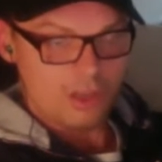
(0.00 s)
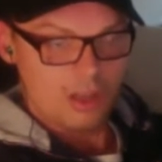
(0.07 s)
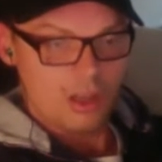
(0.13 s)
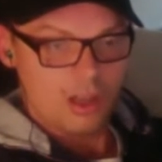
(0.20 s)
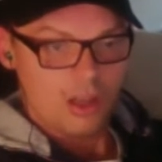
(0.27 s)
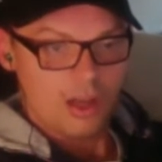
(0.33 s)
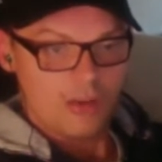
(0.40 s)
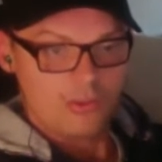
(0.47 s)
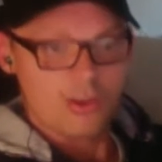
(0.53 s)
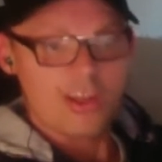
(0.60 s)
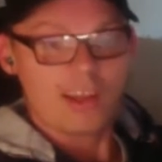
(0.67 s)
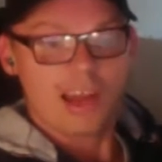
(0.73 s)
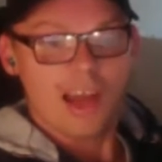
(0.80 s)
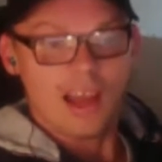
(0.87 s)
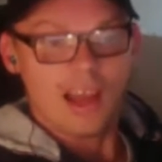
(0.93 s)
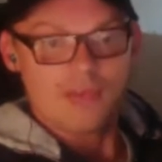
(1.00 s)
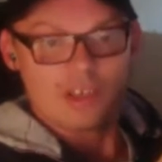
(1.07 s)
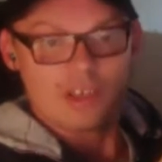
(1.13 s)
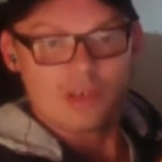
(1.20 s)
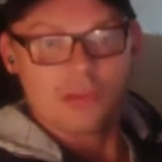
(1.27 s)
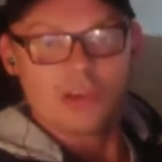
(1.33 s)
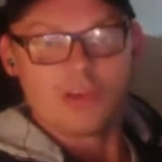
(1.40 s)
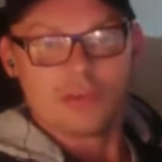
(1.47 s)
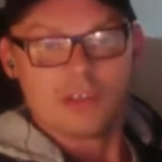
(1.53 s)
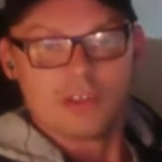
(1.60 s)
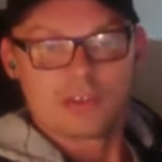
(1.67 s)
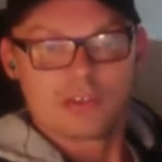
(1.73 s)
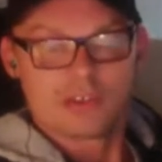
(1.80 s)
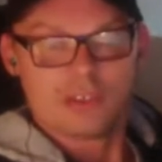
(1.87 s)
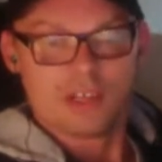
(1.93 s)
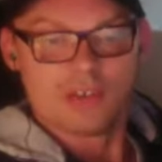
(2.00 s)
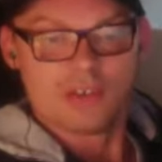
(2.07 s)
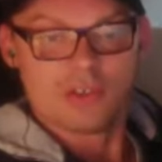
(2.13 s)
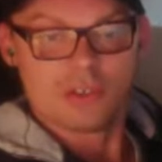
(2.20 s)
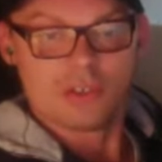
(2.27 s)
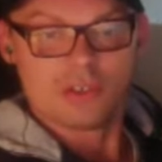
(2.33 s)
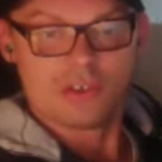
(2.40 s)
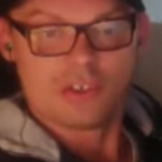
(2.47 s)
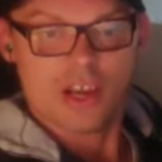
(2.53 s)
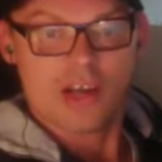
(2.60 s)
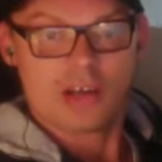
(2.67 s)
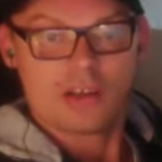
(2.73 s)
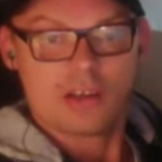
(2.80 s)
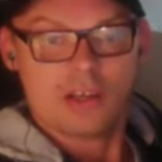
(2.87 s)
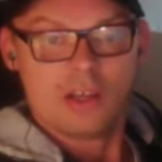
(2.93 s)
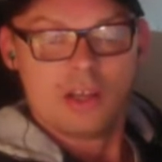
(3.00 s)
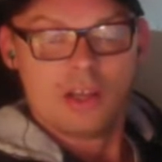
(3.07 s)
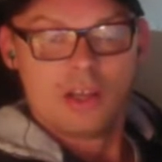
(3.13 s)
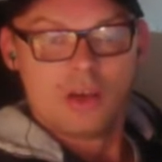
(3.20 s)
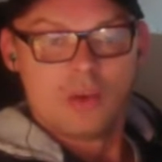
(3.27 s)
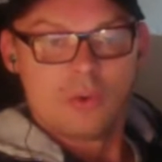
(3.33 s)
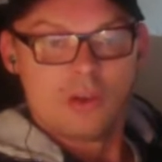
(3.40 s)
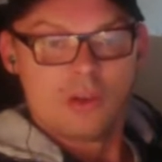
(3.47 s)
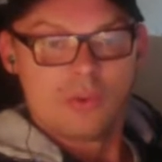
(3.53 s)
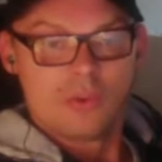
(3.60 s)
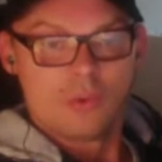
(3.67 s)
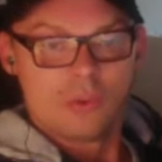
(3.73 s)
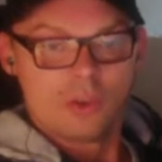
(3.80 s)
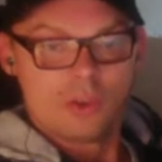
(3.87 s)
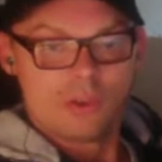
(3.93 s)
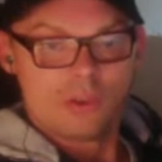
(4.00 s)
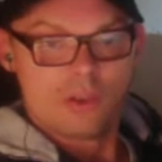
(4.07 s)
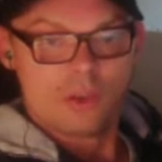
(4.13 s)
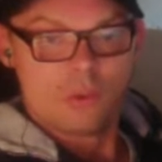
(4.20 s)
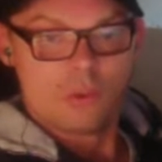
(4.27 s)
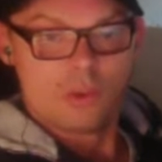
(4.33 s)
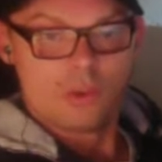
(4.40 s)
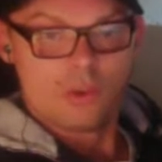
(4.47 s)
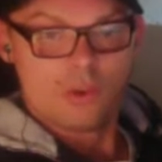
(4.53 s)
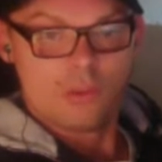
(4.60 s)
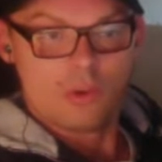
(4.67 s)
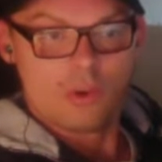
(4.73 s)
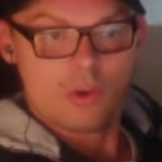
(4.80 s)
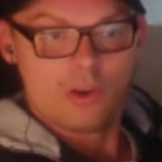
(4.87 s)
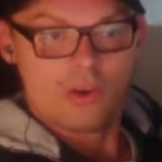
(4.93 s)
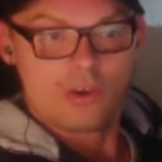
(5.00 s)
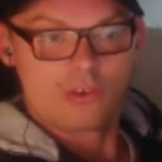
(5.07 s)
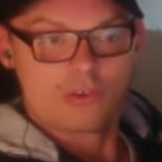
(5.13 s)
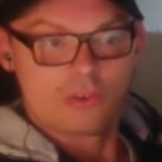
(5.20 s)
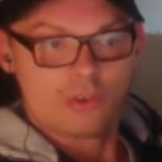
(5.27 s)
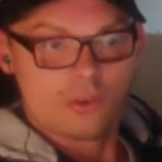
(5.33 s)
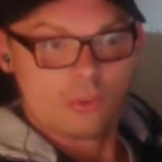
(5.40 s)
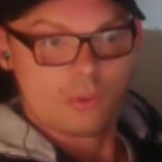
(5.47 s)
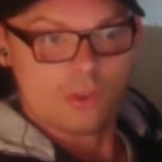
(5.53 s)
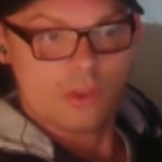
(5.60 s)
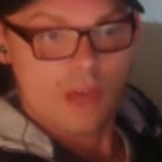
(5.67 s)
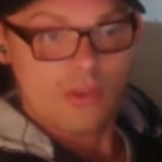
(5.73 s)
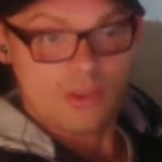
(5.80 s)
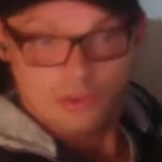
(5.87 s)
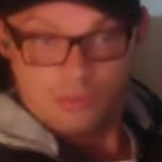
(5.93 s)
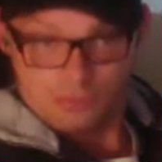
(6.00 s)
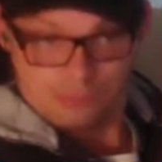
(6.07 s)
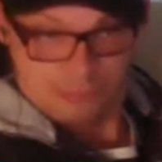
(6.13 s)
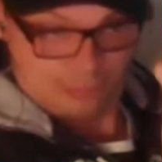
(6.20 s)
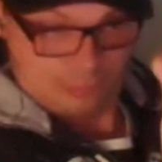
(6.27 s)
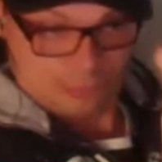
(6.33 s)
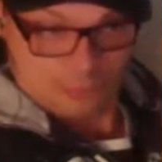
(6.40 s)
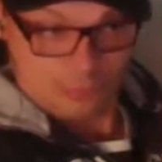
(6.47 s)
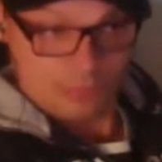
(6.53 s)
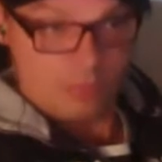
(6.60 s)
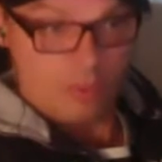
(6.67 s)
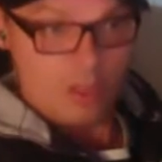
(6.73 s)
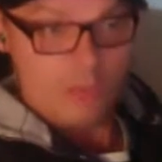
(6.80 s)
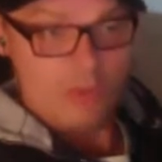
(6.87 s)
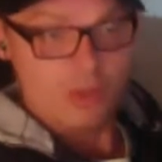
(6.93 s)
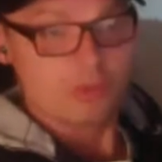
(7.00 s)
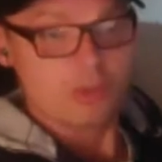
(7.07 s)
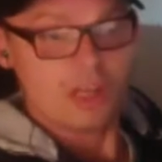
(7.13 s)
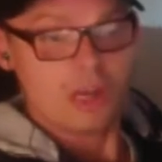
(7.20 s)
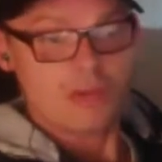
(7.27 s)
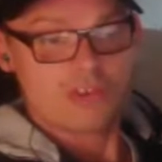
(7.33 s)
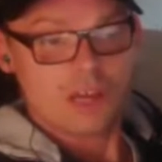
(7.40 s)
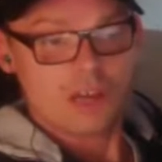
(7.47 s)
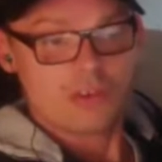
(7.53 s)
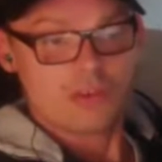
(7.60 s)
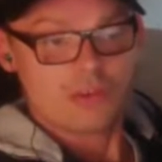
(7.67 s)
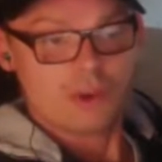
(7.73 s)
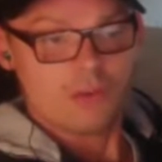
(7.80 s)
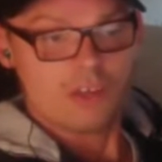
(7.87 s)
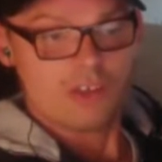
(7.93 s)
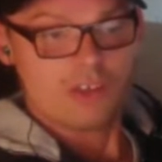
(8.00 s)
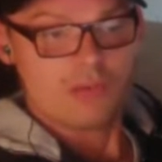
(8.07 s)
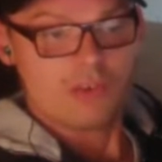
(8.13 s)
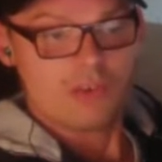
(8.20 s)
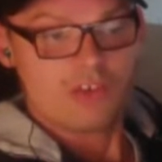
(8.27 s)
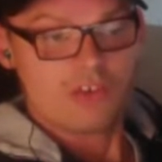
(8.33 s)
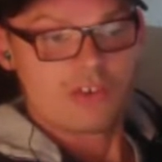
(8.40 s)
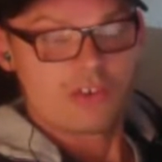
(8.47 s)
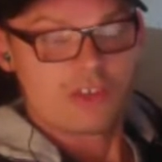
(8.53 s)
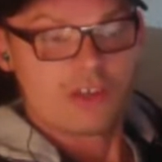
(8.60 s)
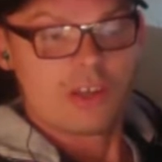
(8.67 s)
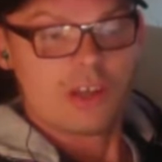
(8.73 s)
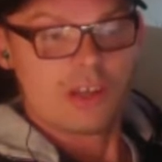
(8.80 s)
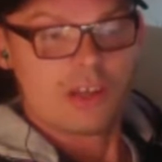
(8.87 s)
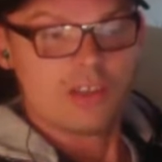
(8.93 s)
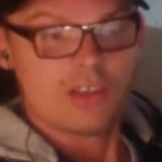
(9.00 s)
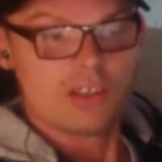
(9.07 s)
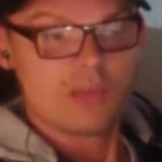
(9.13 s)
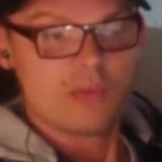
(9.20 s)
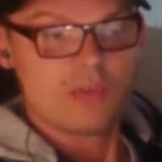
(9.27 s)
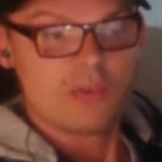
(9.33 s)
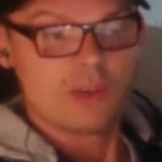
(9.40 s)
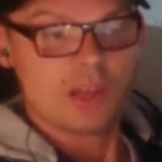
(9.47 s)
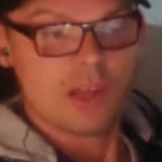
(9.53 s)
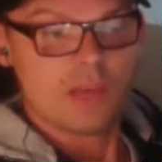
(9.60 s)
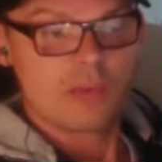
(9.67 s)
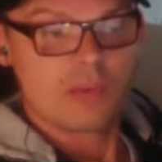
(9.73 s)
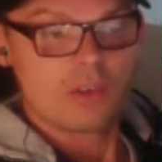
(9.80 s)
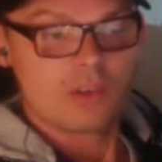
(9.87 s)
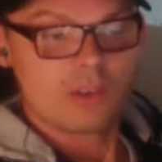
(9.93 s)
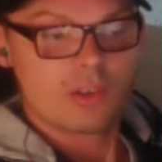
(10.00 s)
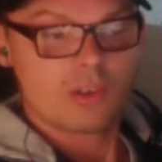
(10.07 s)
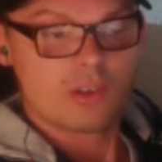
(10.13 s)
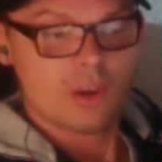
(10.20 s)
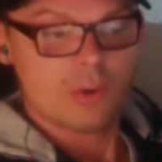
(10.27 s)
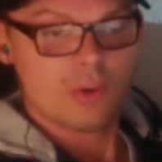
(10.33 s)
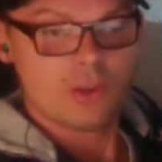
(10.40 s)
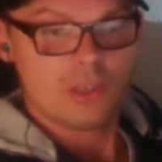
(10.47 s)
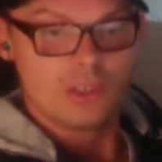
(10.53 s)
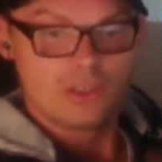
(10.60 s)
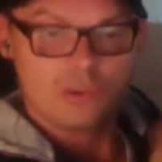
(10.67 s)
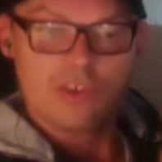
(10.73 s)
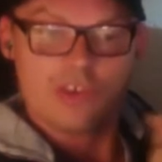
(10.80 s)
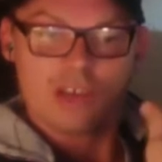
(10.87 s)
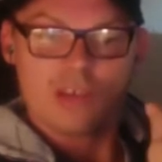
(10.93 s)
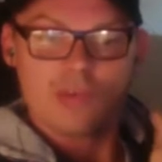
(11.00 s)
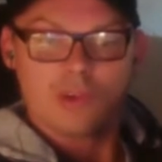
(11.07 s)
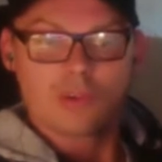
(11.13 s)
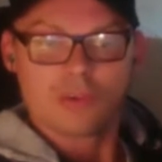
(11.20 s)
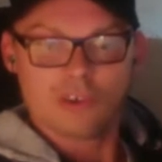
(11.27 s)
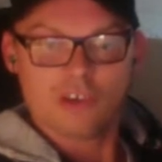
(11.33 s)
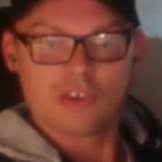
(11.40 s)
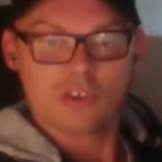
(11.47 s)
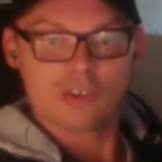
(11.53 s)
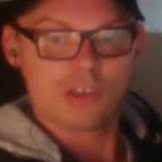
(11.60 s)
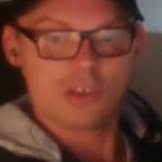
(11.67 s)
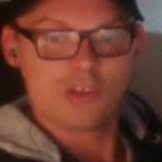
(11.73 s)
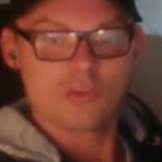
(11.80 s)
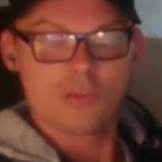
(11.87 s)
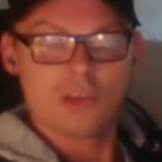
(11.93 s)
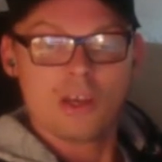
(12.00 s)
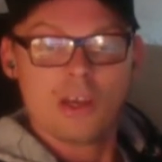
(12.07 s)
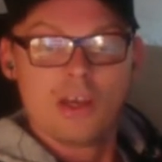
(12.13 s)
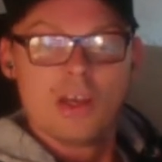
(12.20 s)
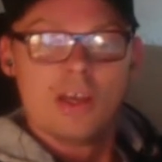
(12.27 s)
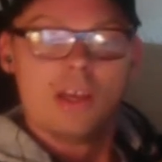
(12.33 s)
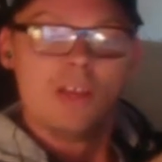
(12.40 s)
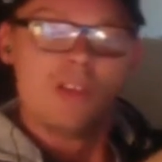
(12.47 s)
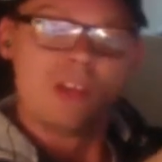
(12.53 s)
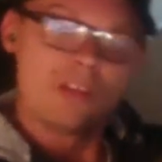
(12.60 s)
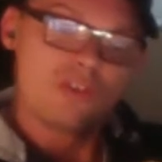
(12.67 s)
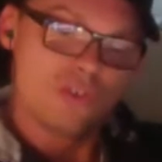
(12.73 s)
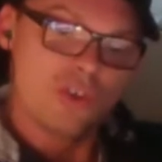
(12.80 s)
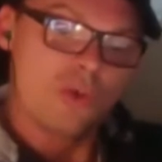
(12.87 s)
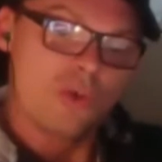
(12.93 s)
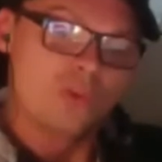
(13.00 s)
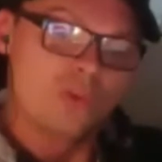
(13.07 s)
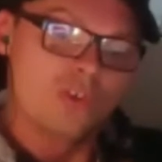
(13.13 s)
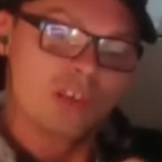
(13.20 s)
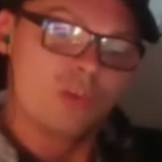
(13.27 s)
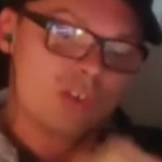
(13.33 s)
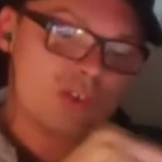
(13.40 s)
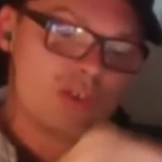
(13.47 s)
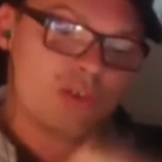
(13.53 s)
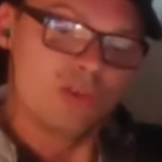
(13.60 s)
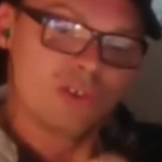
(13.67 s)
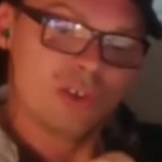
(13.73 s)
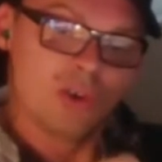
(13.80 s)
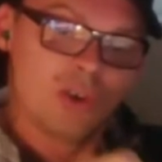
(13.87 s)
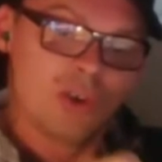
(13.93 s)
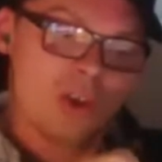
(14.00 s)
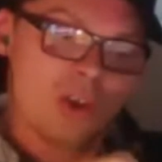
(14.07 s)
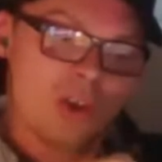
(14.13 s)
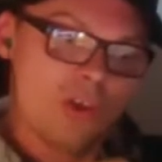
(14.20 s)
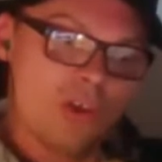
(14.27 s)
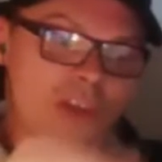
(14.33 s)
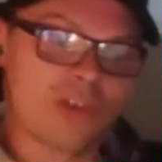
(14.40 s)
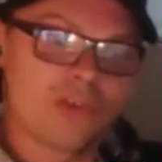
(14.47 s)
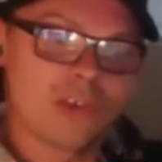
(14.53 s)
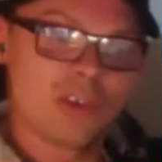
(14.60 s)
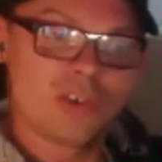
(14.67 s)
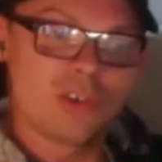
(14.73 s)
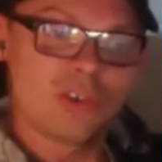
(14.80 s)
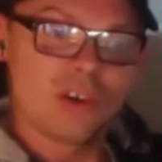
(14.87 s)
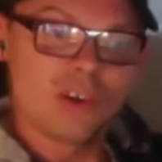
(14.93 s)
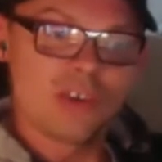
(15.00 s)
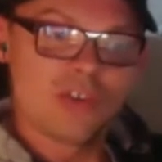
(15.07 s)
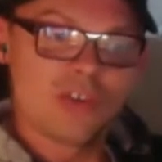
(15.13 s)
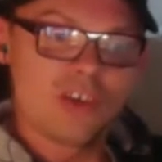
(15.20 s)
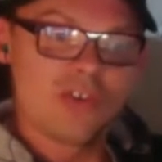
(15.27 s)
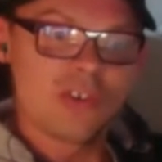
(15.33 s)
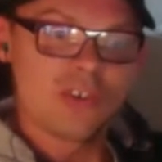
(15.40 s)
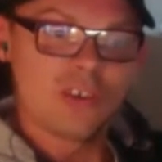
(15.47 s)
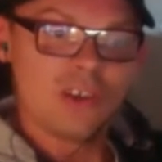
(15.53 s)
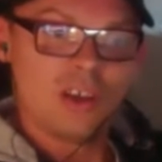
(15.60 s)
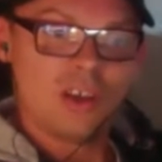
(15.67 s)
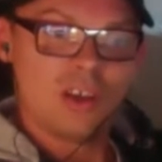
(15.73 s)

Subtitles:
a real life experience that you can share with your employers or with other people outside of Agile Ventures, and it gives you a level, it creates a level of professionalism that you notice that when you enter an organization,